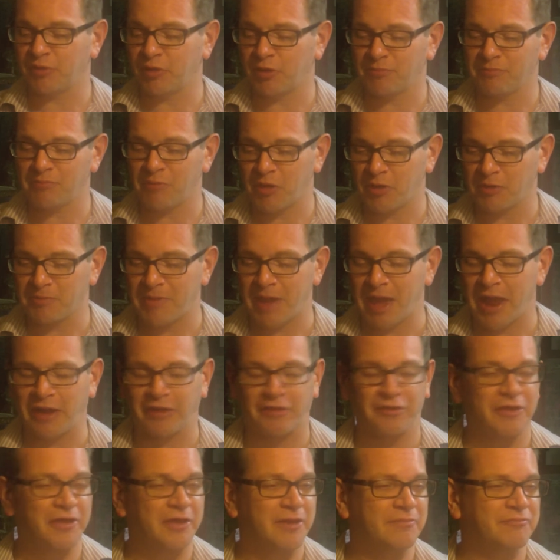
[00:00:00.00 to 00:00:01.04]
I'm
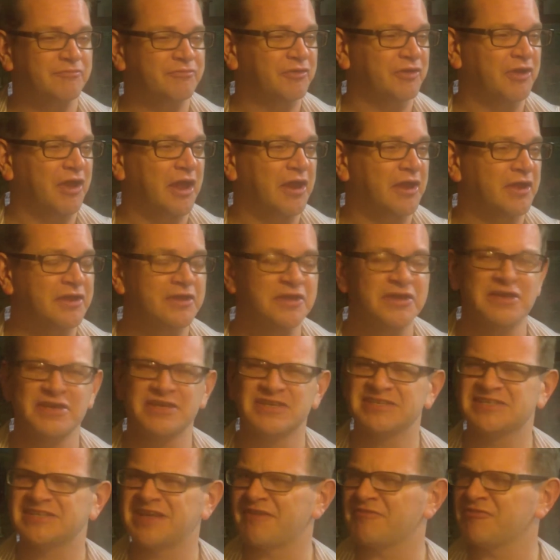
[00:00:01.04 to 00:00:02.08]
automatically I'm forgetting
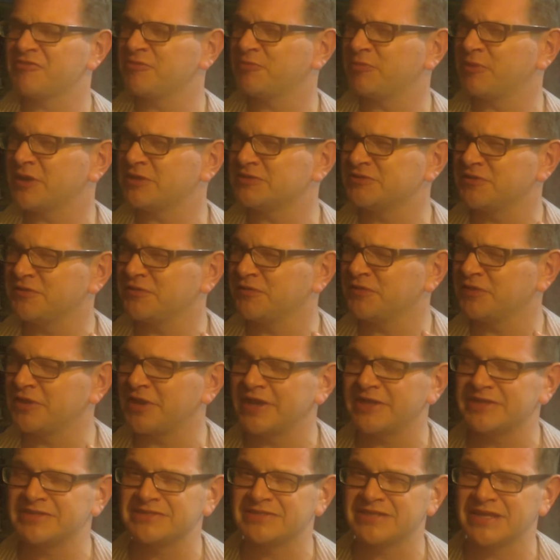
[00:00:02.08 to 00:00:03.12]
7th President of the
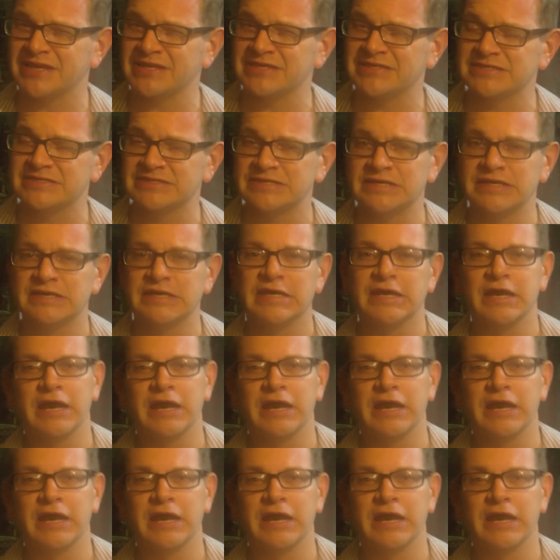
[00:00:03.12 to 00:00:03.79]
United States.